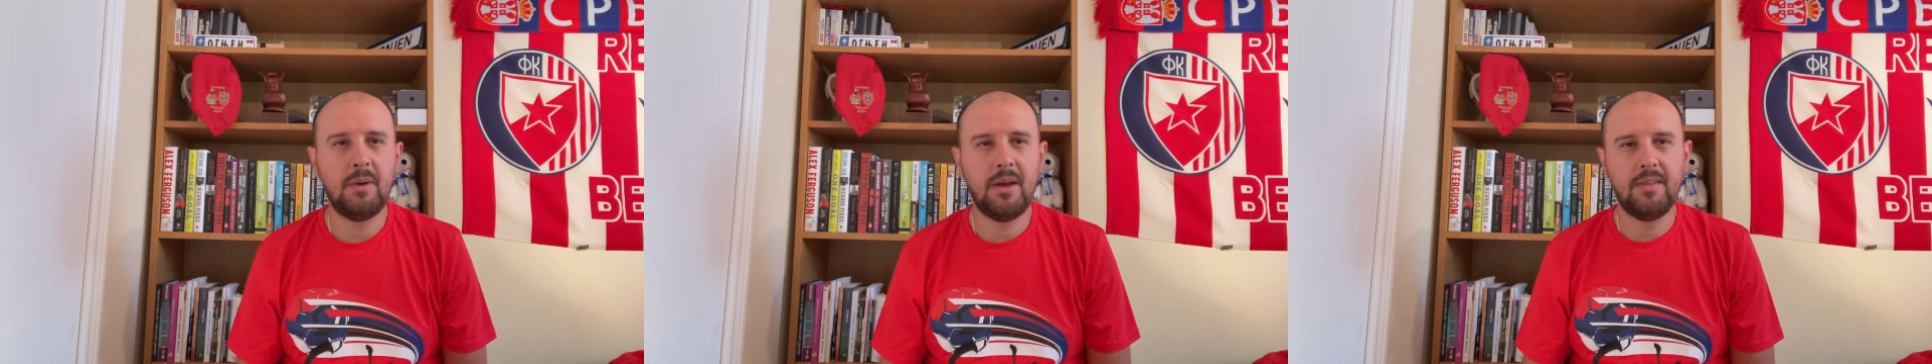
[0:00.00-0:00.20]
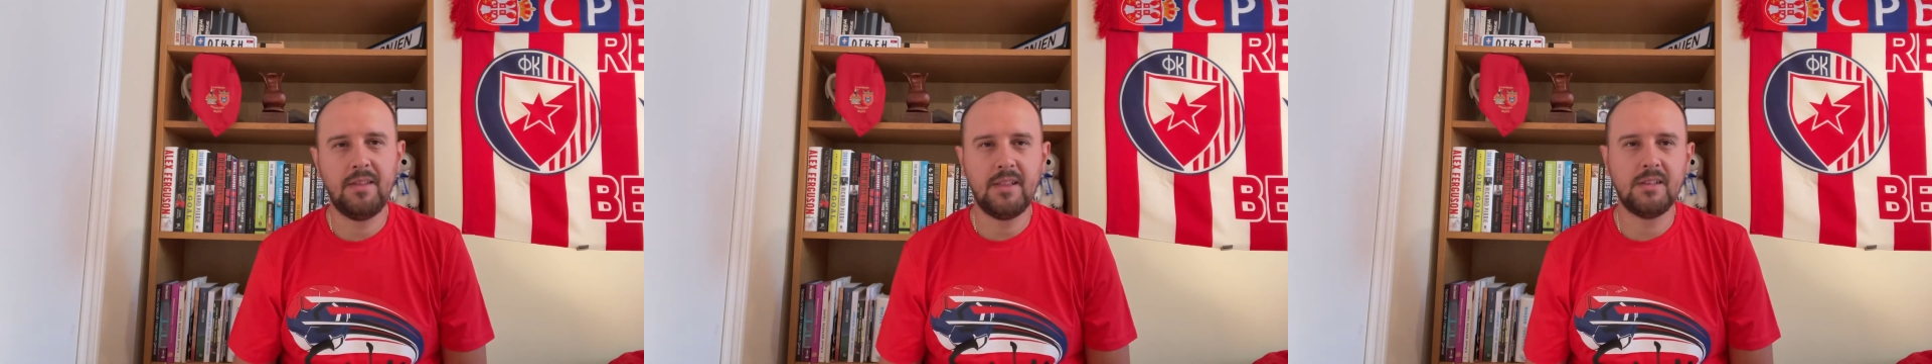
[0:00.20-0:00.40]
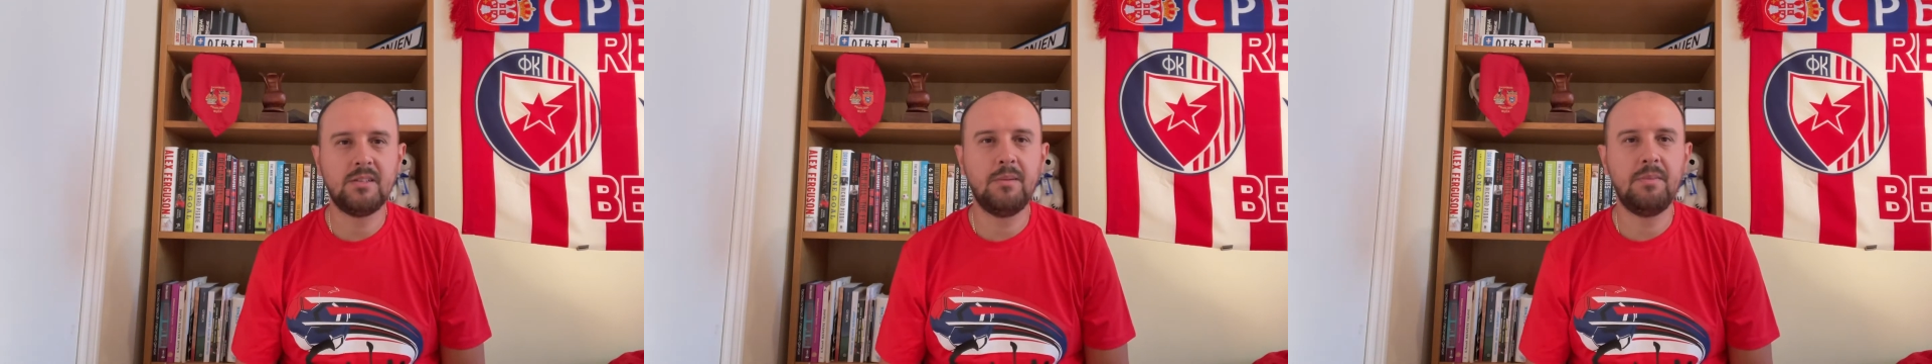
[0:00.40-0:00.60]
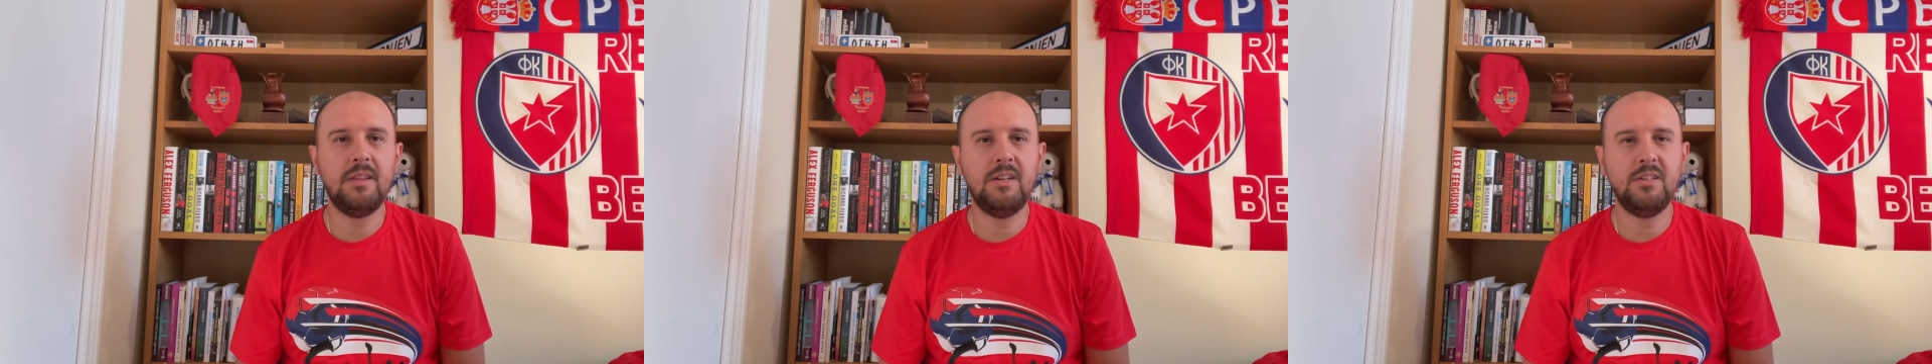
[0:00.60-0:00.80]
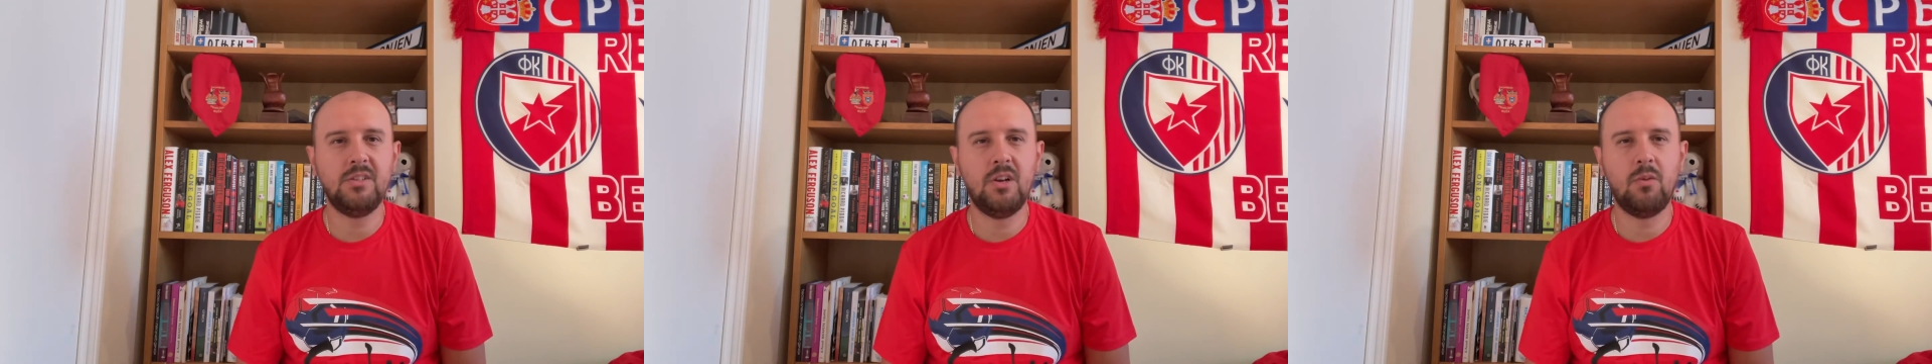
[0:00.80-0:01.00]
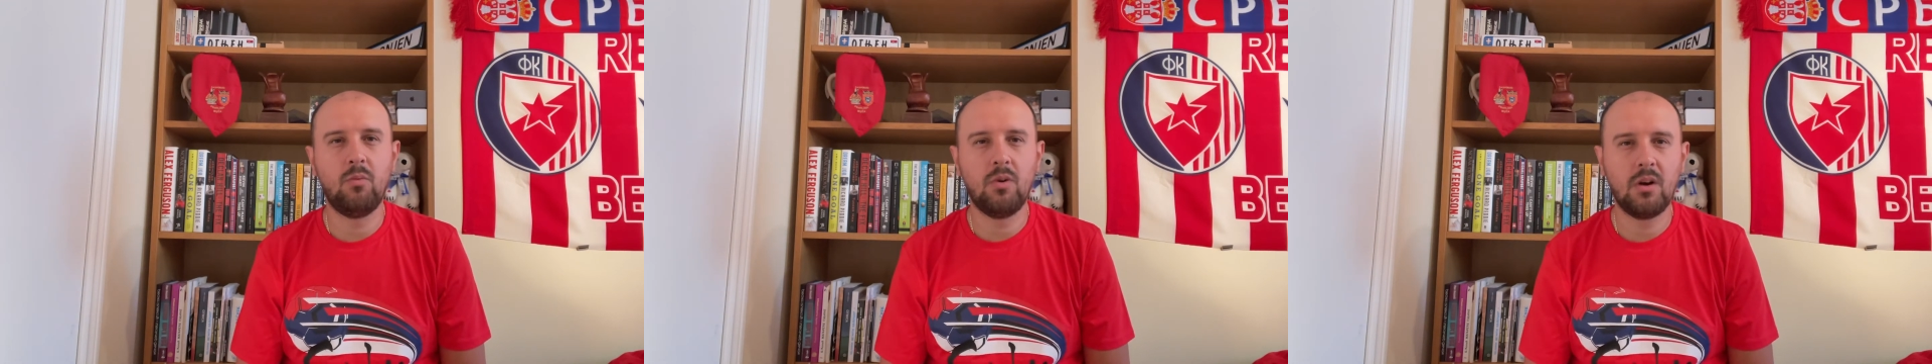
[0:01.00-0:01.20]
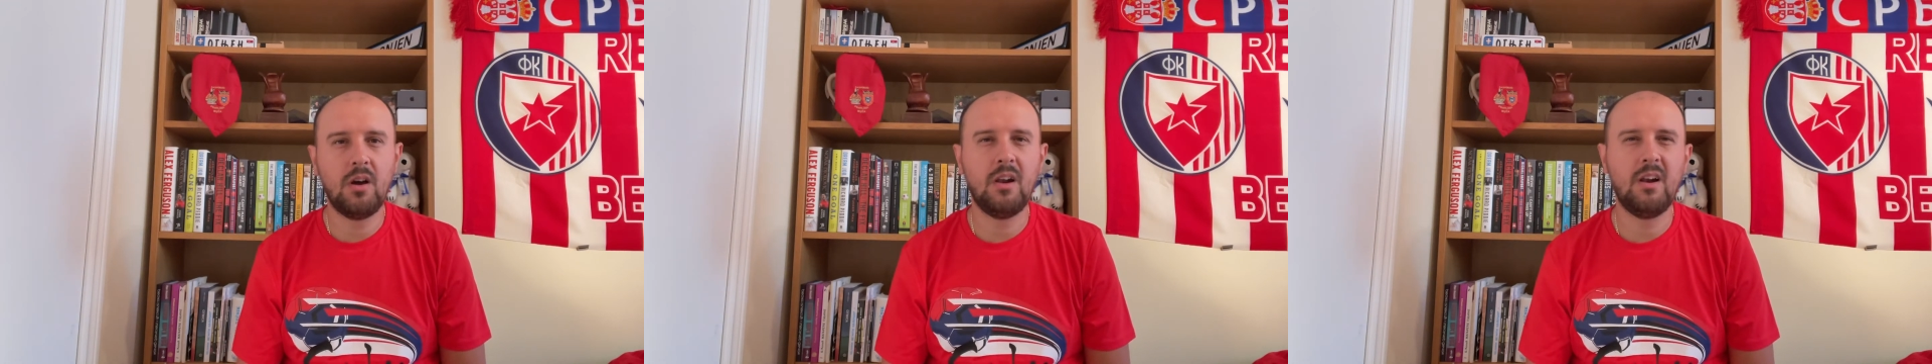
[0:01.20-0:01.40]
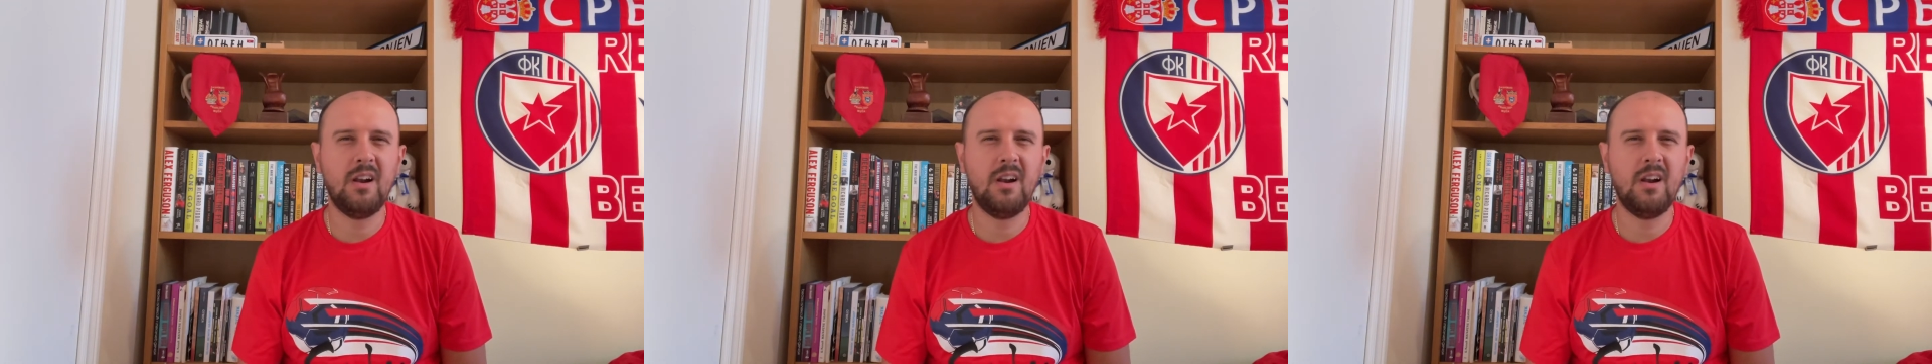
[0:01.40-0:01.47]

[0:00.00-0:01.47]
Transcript: I think that's something that he's going to work on.